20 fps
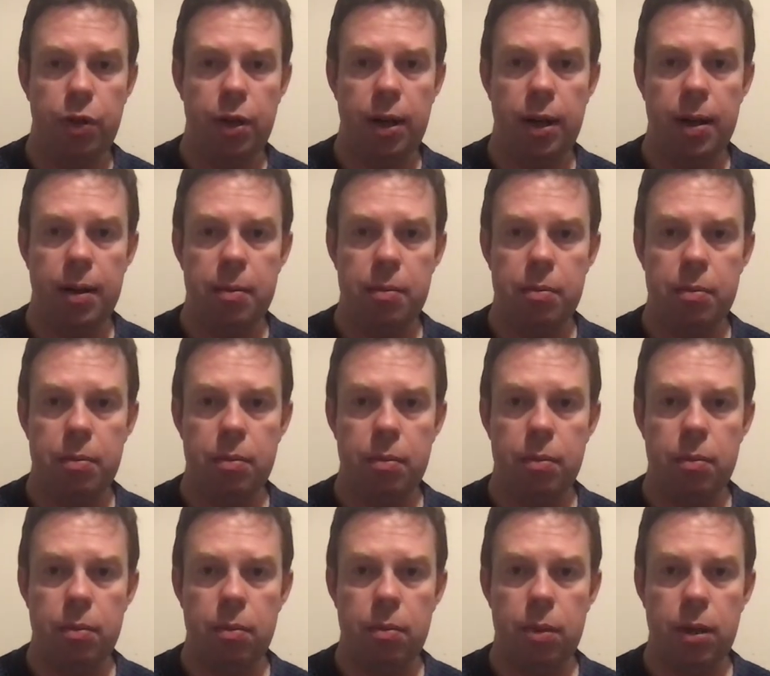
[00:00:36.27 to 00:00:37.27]
um,
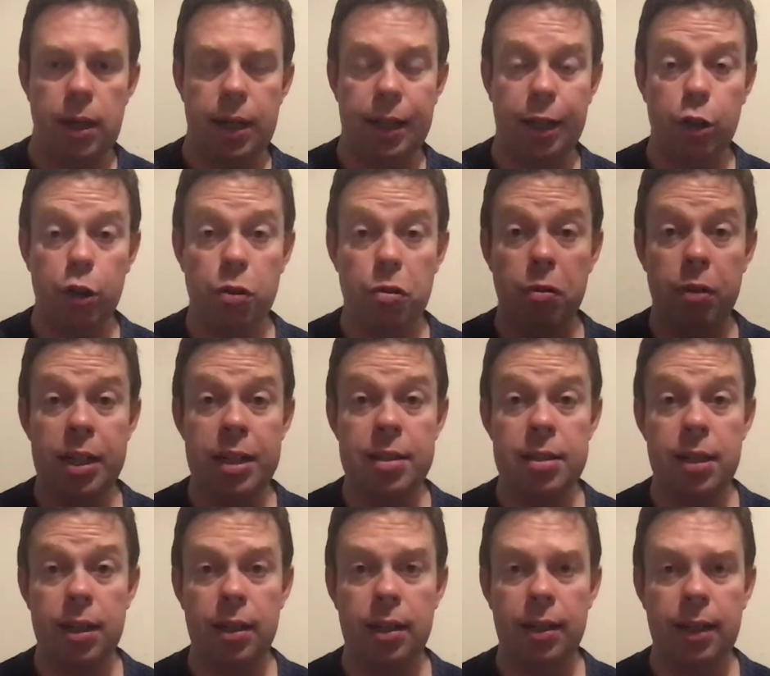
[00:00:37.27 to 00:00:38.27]

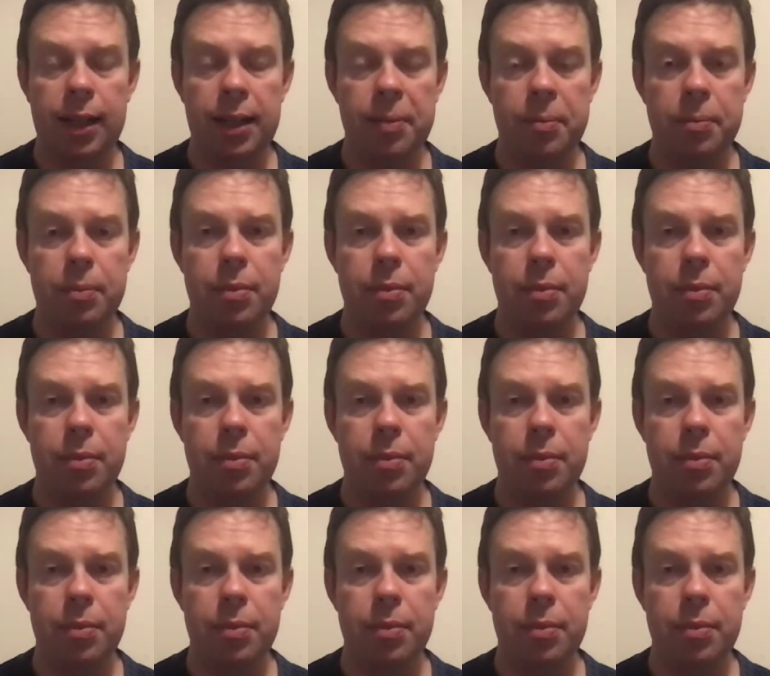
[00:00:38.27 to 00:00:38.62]
increasingly,